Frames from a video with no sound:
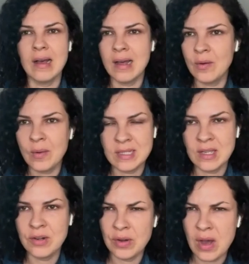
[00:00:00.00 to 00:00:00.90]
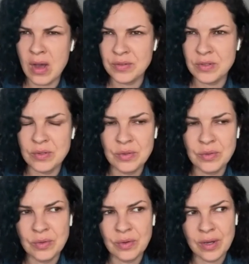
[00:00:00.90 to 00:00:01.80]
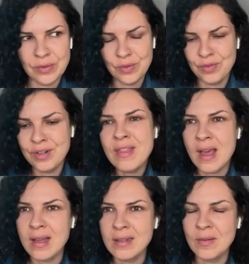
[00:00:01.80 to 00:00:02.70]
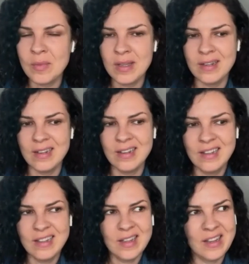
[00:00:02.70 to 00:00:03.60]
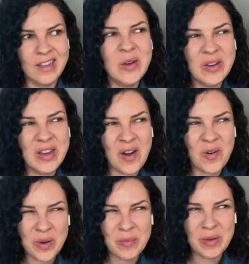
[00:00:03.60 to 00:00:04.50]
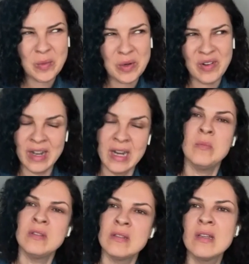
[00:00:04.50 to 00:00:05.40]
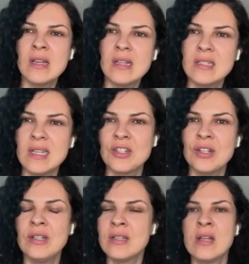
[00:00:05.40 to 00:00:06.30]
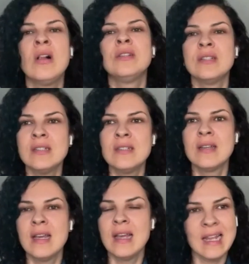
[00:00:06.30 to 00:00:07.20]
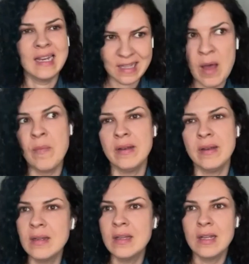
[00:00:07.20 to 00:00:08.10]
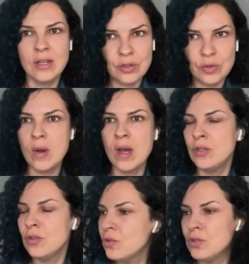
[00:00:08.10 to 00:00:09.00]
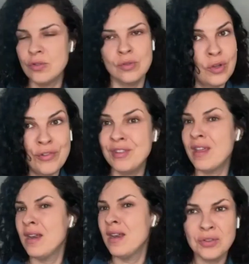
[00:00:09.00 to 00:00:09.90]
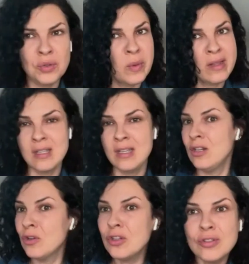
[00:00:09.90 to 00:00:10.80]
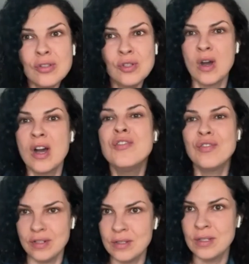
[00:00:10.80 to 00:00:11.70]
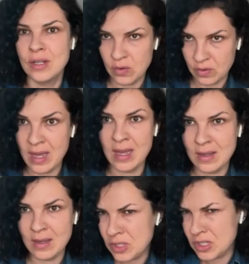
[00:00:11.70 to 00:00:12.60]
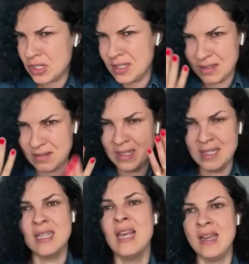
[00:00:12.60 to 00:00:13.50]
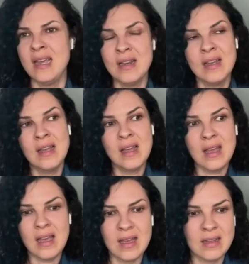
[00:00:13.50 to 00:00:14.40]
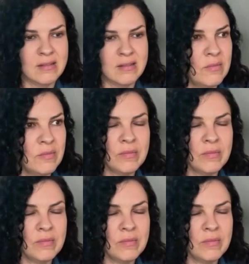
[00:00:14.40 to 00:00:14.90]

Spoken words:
otherwise I don't know how to fit that. I mean, our women were raped and sexually assaulted, and it happened not one, not two, not 10, not 20, not 200, okay, which is insane. And